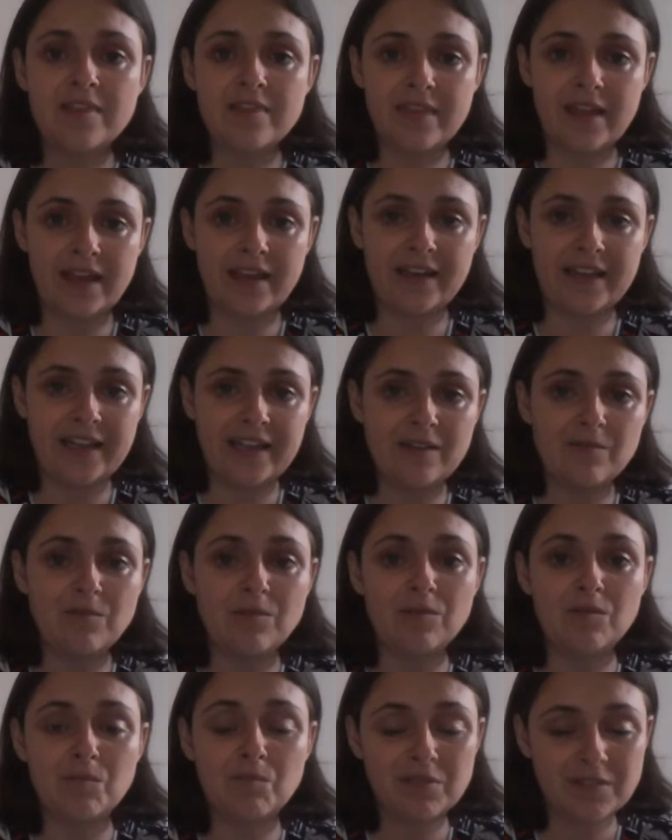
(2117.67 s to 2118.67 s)
that he
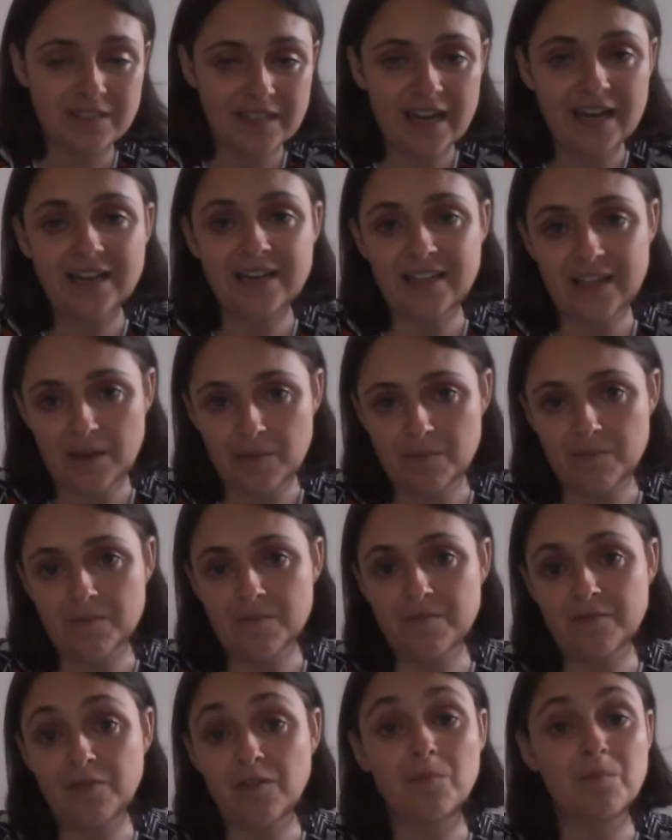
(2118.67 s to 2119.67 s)
will protect them
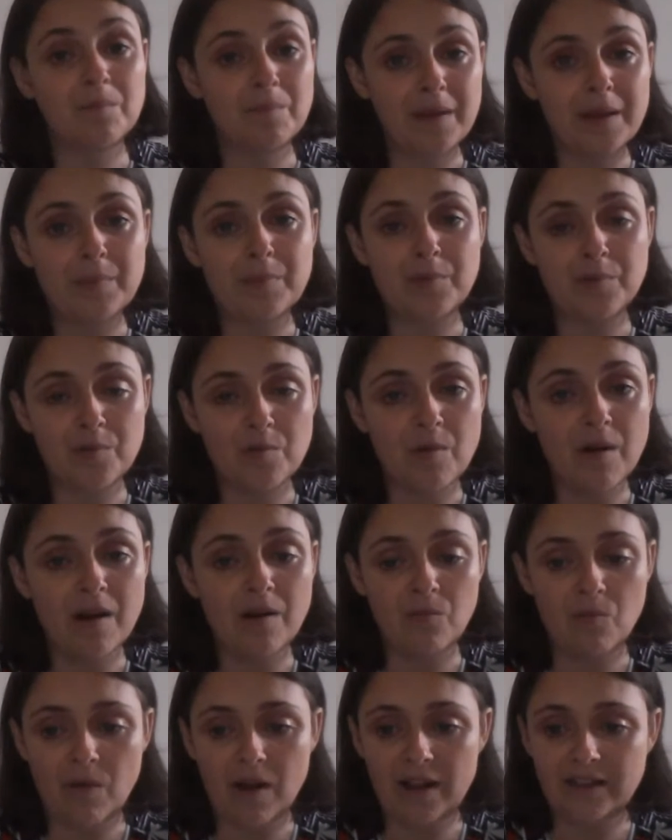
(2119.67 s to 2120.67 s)
from people who
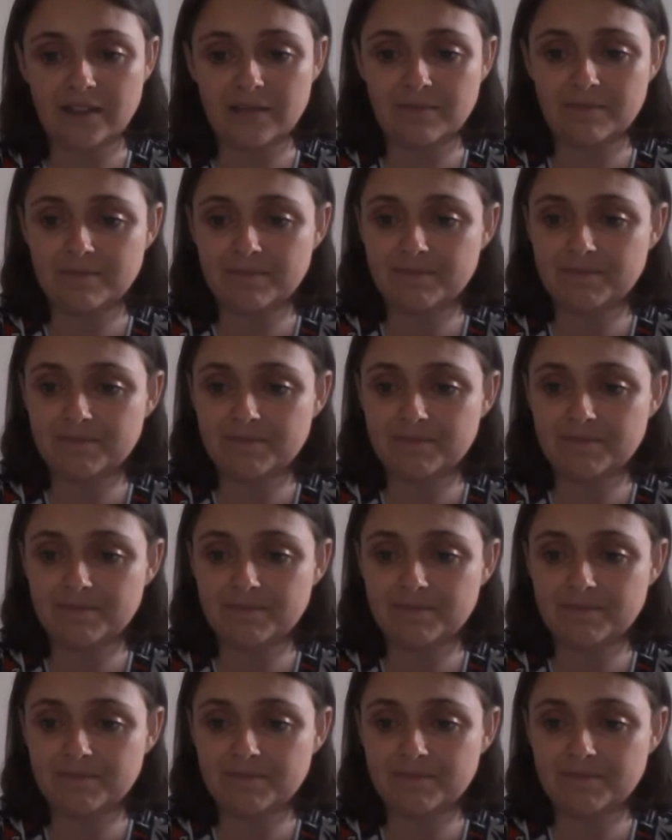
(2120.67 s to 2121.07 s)
aren't white.